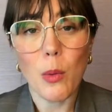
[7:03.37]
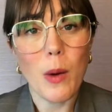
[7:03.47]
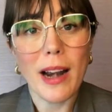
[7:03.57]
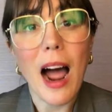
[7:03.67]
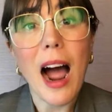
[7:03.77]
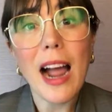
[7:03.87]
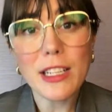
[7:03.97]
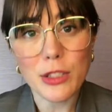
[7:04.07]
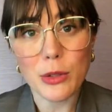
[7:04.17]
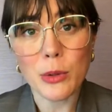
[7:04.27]
what I
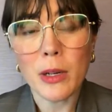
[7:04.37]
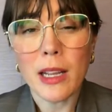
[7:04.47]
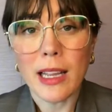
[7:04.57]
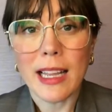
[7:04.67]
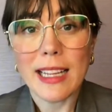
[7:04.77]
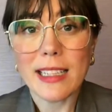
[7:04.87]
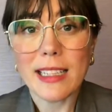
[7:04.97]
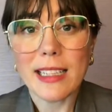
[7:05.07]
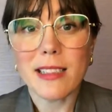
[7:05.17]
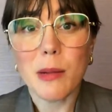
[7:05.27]
do is
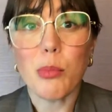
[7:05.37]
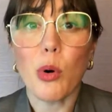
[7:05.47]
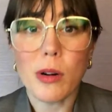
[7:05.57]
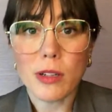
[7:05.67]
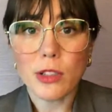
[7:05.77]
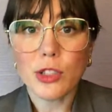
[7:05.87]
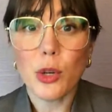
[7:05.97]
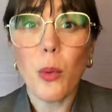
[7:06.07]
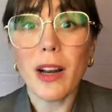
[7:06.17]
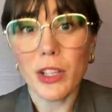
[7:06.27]
important to
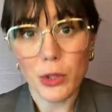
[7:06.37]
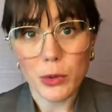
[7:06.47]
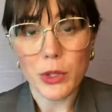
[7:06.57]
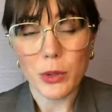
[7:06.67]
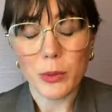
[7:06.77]
what you do.